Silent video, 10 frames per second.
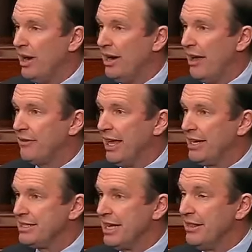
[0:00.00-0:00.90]

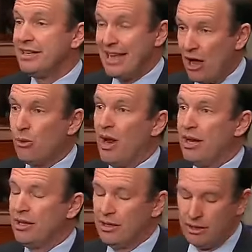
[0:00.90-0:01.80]
Afghanistan, then downgrade
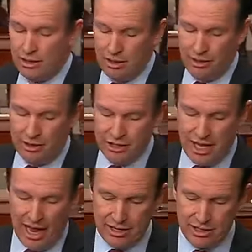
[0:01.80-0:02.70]
their
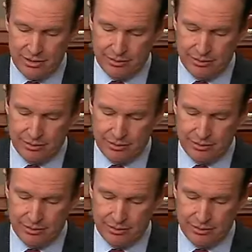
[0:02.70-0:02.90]
status.